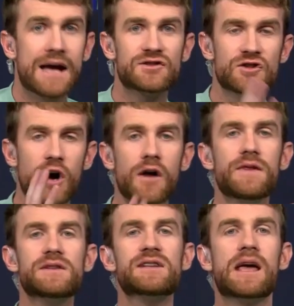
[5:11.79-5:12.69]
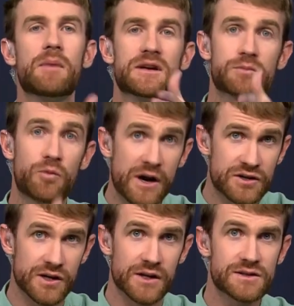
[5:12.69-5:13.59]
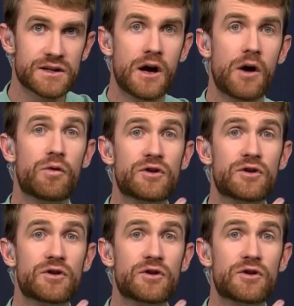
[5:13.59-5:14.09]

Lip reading: It's not the same as prejudice.